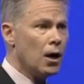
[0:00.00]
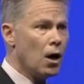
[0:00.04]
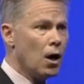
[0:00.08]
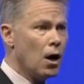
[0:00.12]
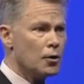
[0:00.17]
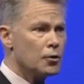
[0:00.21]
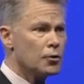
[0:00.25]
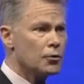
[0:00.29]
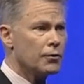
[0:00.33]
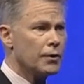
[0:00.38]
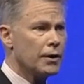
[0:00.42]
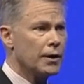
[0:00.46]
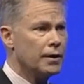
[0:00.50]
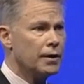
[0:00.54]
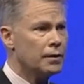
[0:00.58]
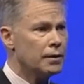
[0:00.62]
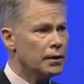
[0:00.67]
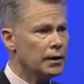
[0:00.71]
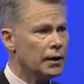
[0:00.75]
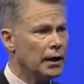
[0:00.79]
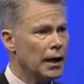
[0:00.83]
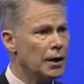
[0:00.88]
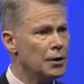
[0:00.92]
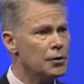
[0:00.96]
Austria
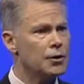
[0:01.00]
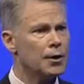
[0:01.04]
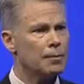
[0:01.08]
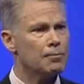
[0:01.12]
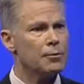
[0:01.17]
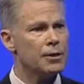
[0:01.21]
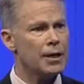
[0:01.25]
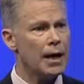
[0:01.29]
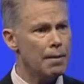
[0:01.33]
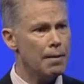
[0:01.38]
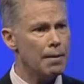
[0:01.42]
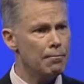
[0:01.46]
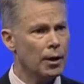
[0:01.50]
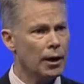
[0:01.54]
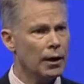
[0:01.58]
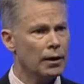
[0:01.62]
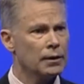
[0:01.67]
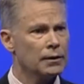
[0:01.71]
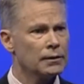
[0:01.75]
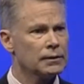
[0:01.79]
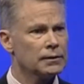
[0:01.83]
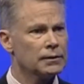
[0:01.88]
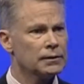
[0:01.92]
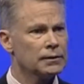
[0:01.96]
in September.
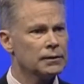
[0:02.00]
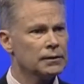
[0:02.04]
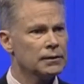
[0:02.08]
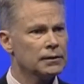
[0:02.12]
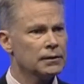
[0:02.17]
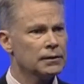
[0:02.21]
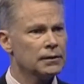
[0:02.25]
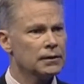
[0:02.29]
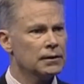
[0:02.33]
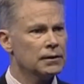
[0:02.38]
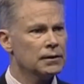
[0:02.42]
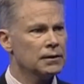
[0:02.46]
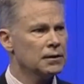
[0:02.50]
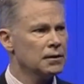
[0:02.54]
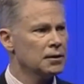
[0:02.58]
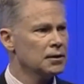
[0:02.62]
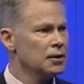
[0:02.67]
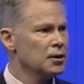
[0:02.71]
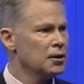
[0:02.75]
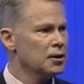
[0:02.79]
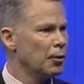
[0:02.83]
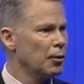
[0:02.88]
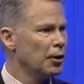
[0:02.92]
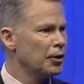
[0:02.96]

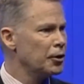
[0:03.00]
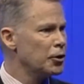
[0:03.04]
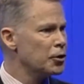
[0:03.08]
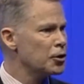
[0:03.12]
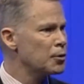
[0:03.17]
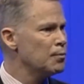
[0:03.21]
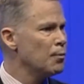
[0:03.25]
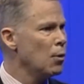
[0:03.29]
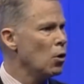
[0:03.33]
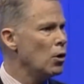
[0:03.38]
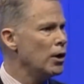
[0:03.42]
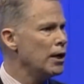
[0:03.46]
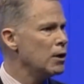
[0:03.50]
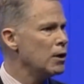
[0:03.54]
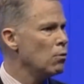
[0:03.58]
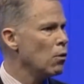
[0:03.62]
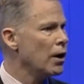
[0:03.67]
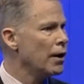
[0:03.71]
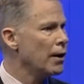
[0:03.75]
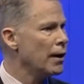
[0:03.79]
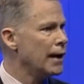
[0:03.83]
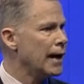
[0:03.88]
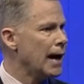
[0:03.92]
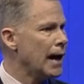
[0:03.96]
But this morning,
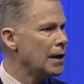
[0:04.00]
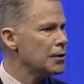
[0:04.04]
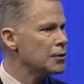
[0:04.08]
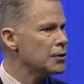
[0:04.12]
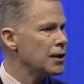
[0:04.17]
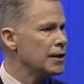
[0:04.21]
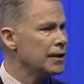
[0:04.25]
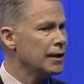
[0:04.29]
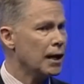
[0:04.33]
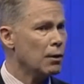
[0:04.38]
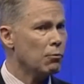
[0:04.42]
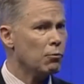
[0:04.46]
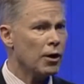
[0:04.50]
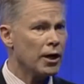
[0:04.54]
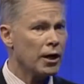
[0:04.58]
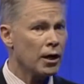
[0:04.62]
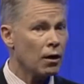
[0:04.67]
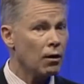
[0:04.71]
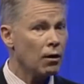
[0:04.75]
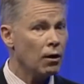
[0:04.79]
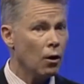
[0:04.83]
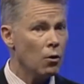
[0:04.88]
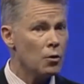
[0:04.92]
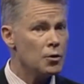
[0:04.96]
we're announcing that we're
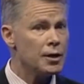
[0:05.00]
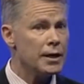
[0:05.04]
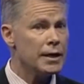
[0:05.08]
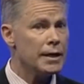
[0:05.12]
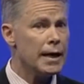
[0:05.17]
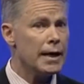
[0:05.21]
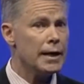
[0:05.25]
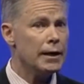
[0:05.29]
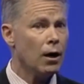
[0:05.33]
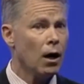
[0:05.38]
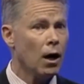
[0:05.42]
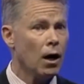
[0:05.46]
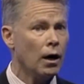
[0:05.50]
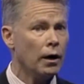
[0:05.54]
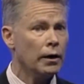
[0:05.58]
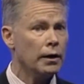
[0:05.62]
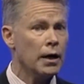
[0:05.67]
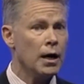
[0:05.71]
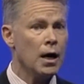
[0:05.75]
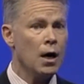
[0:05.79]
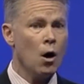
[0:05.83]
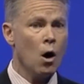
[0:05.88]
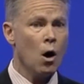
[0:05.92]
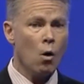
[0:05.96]
closing in on
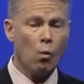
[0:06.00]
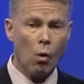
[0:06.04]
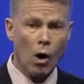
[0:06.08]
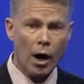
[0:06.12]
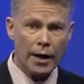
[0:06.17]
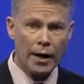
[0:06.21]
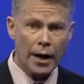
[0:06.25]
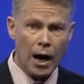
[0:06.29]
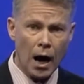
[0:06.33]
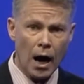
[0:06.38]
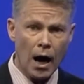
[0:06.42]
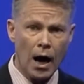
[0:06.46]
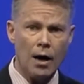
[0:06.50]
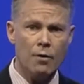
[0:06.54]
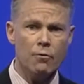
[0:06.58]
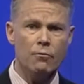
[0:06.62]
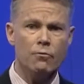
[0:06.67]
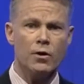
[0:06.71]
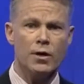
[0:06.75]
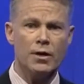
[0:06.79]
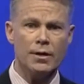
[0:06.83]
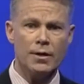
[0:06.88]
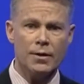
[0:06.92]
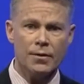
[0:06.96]

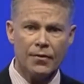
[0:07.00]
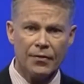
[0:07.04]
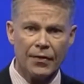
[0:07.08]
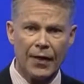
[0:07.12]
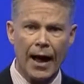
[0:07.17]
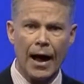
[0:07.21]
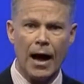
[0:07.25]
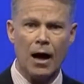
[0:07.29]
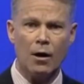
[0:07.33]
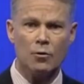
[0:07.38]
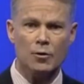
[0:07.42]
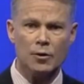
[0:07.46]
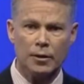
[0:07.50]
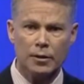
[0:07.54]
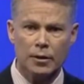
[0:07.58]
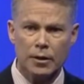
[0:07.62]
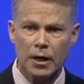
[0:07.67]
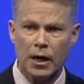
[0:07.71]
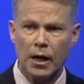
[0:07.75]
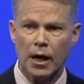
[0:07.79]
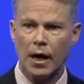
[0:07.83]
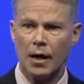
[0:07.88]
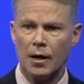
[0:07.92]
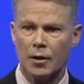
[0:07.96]
100,000
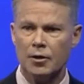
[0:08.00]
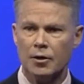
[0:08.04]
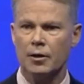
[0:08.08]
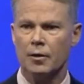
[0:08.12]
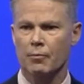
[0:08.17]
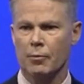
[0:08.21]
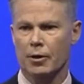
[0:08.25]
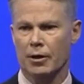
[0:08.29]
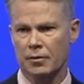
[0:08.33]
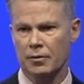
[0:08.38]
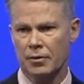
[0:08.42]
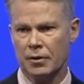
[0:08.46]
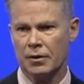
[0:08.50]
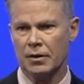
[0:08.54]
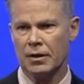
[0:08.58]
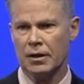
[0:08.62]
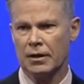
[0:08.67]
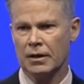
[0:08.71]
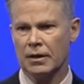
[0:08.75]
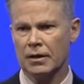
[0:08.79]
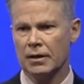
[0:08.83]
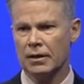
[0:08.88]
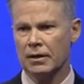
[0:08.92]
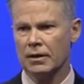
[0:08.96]
customers
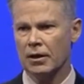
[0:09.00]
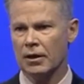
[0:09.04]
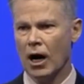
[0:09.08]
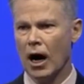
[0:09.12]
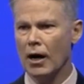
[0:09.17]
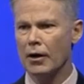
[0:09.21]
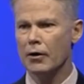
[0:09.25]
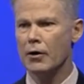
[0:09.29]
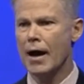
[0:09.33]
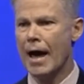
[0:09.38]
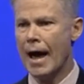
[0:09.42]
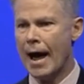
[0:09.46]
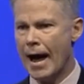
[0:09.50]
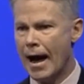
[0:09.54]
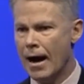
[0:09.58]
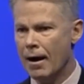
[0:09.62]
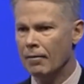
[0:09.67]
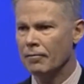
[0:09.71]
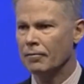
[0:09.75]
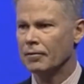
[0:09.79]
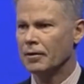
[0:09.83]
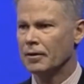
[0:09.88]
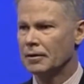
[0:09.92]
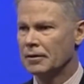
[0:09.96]
on NAV.